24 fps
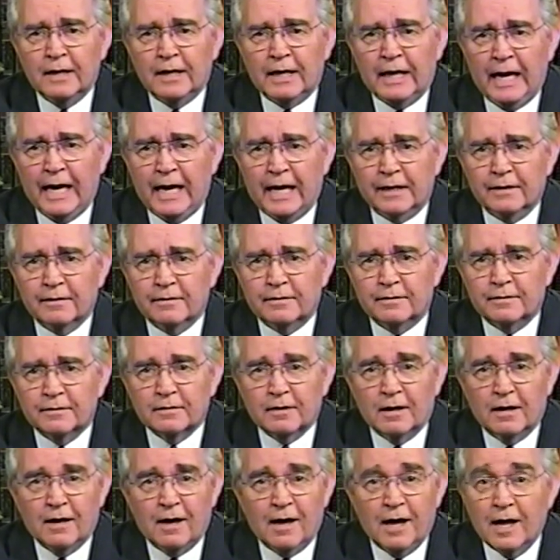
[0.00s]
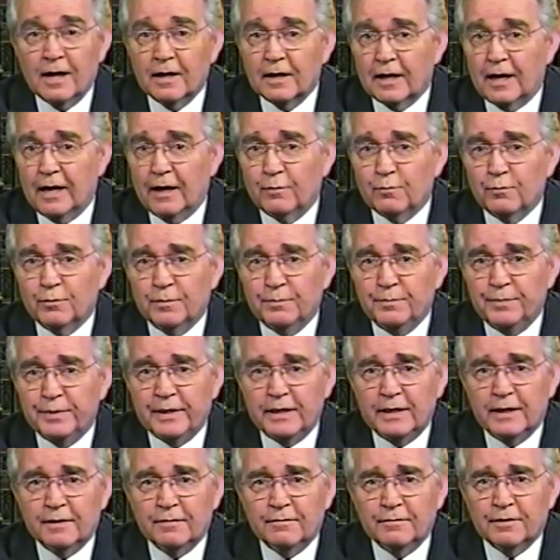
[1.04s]
and Allah will
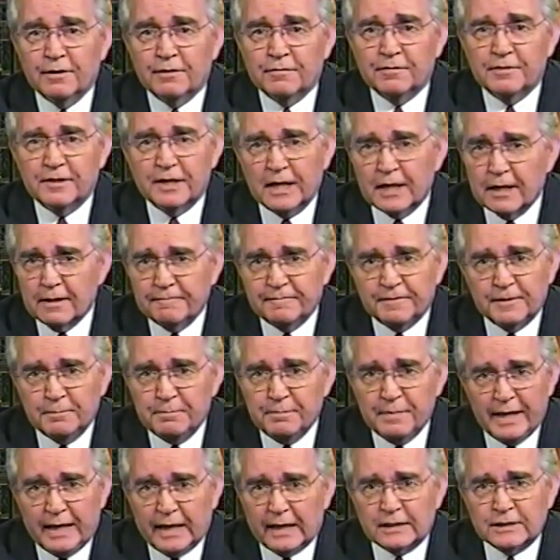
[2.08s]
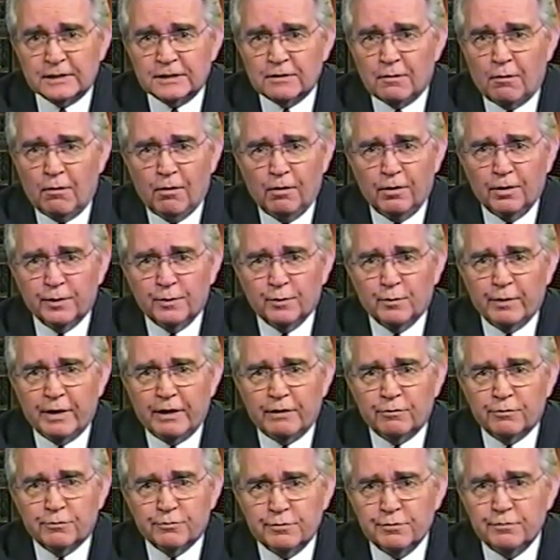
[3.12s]
be in the thick of the mix all the way
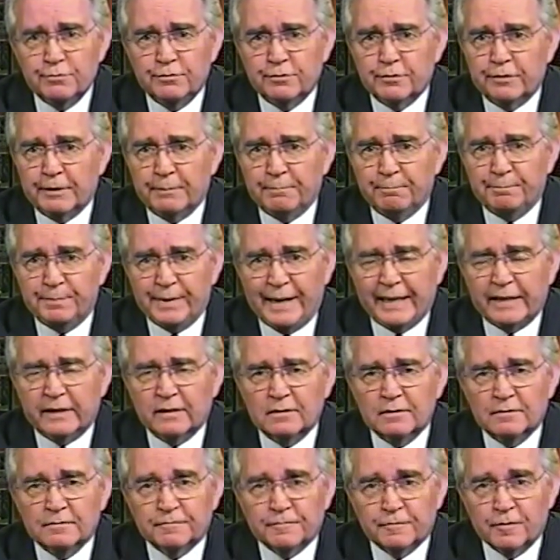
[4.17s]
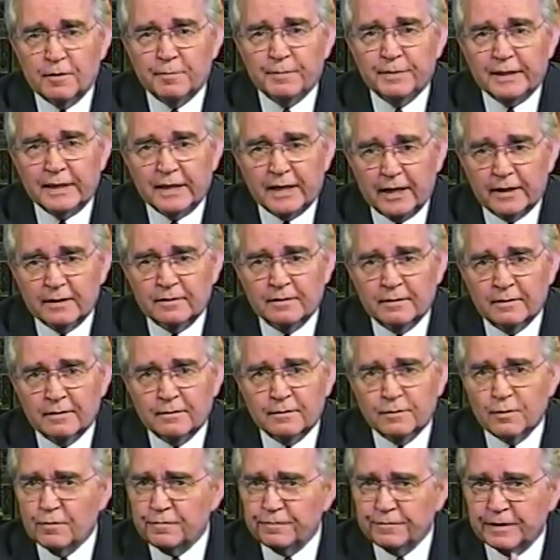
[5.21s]
through to the Battle of Armageddon.
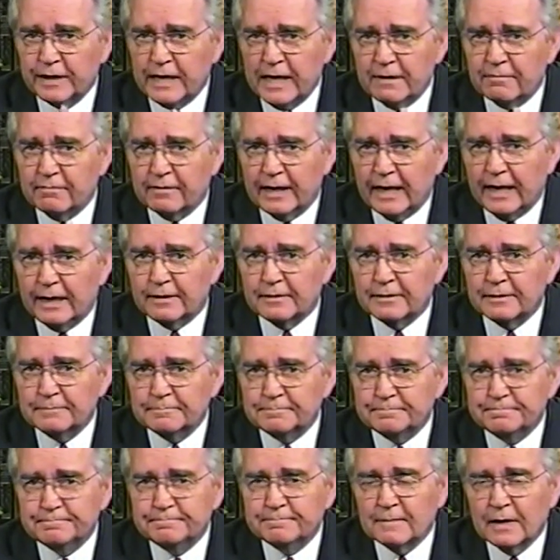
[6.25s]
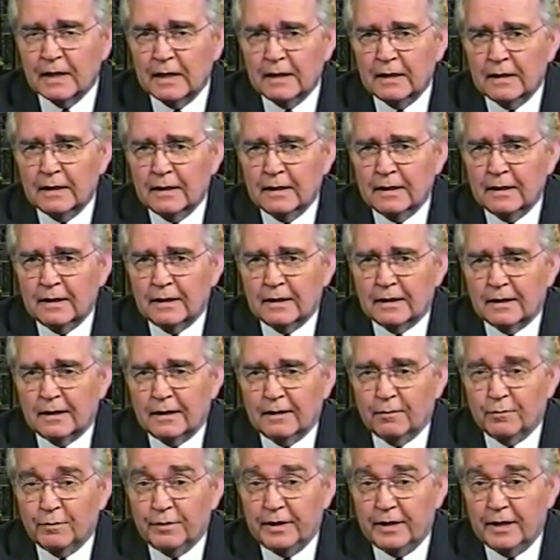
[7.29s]
Don't forget that.
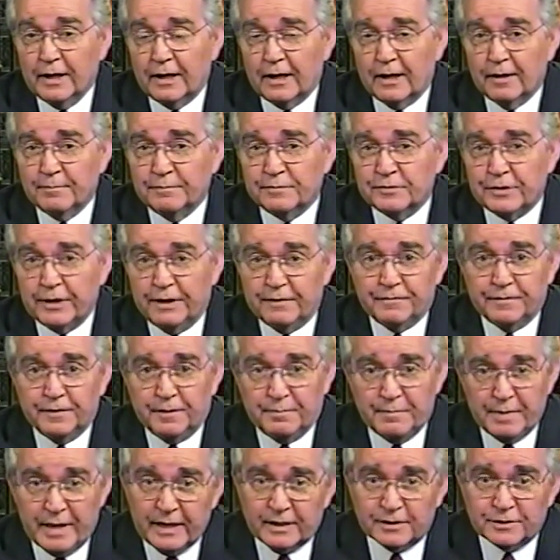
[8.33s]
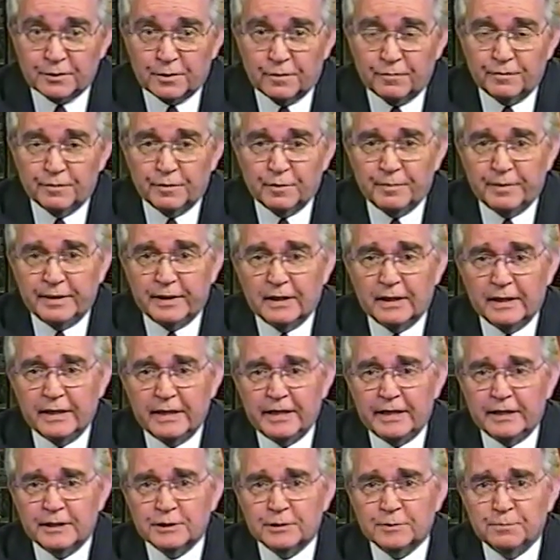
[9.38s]
And we got ourselves in a mess over in the Middle
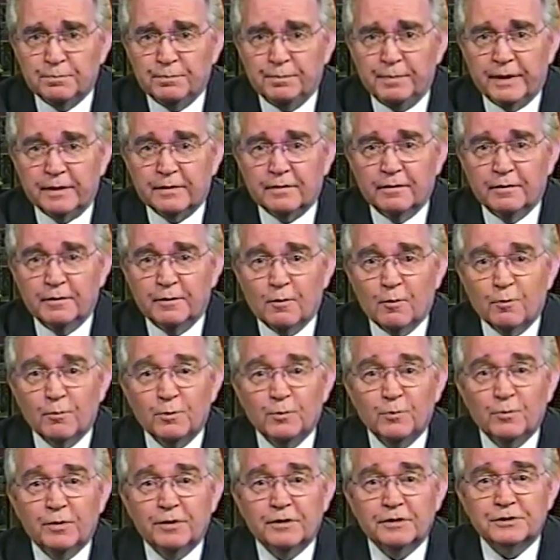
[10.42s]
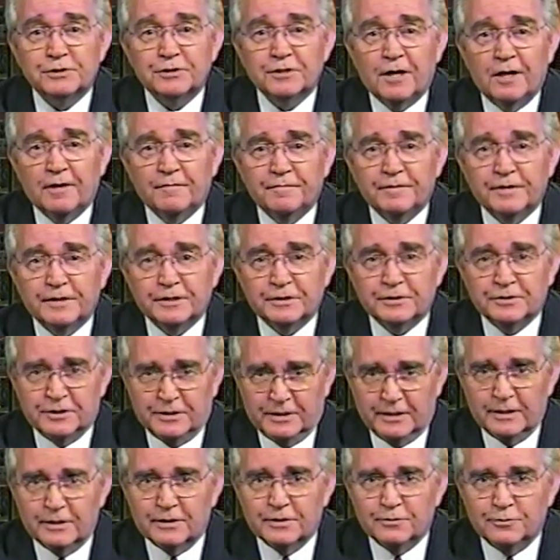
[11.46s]
East, but the only one to solve it is
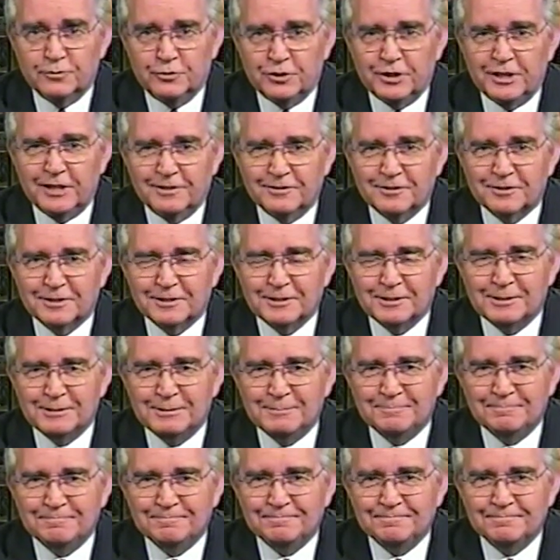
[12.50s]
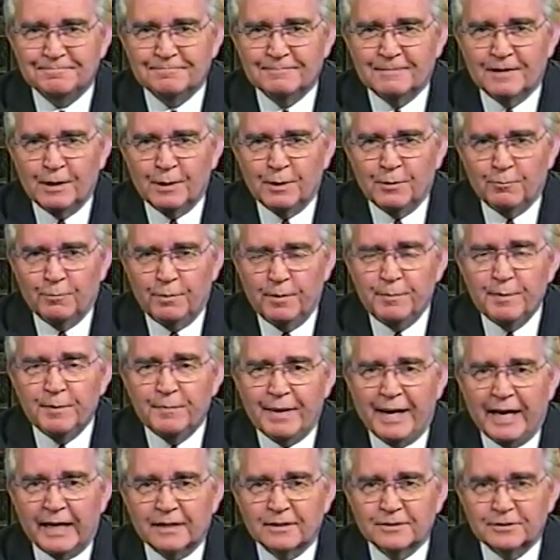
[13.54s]
Jesus. We'll be
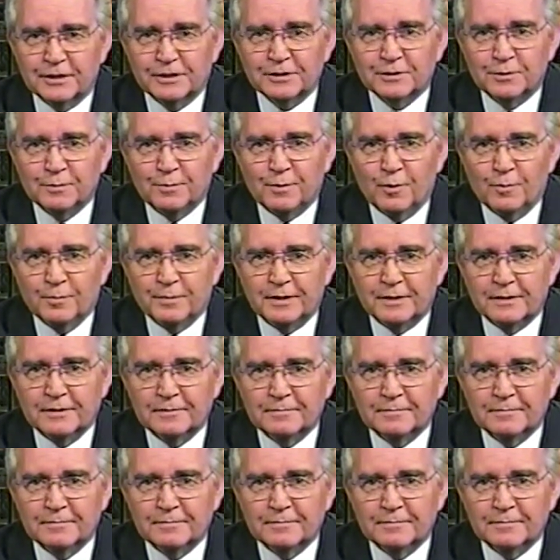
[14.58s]
back in just a moment.